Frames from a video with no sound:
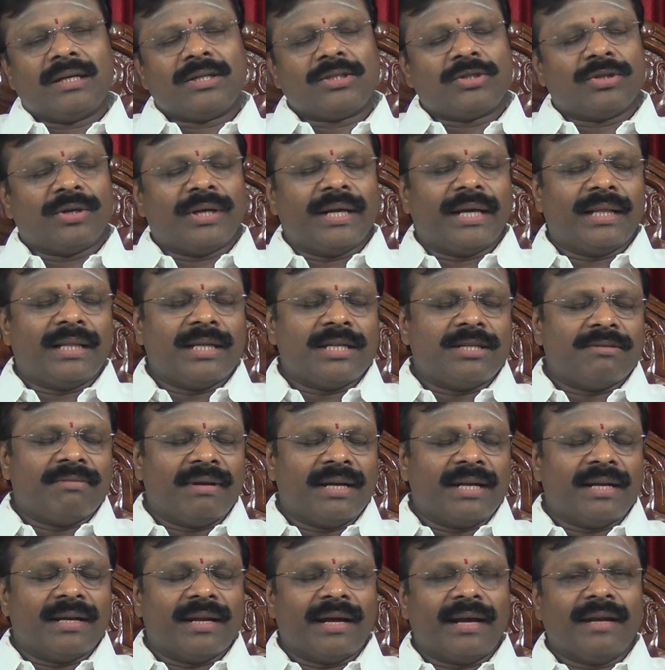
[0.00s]
today the
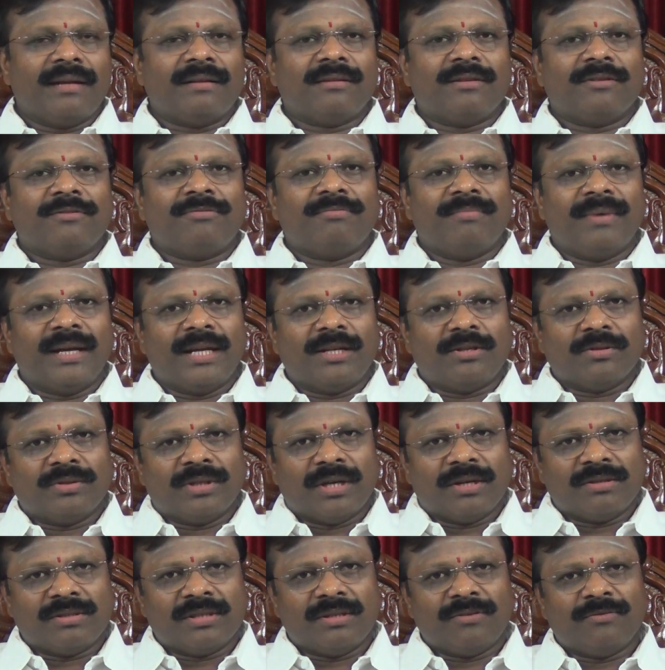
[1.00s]
29th of May
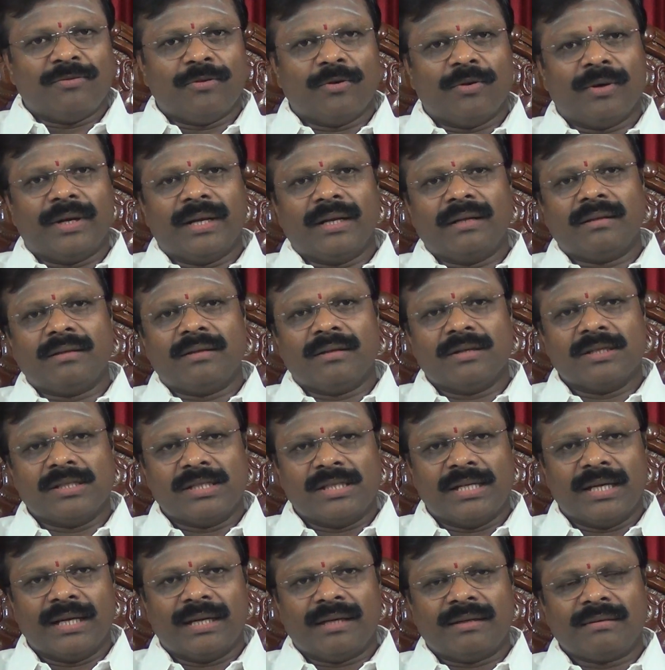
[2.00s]
2014,
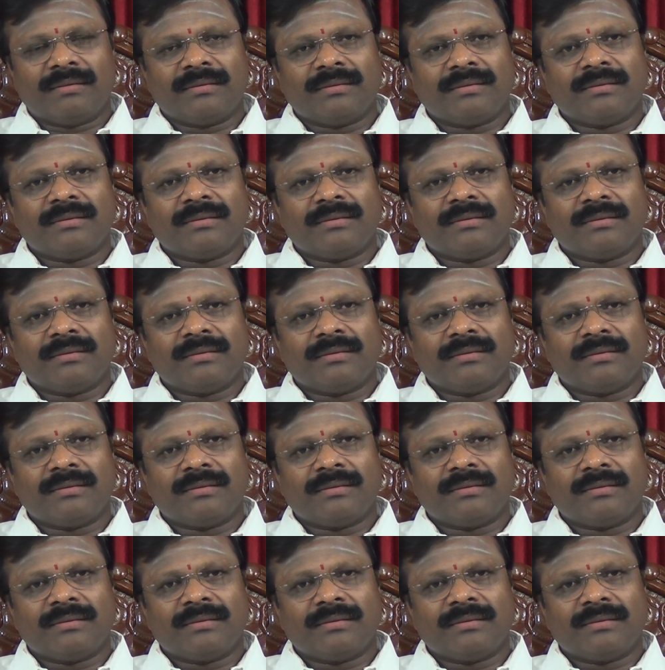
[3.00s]
Thursday,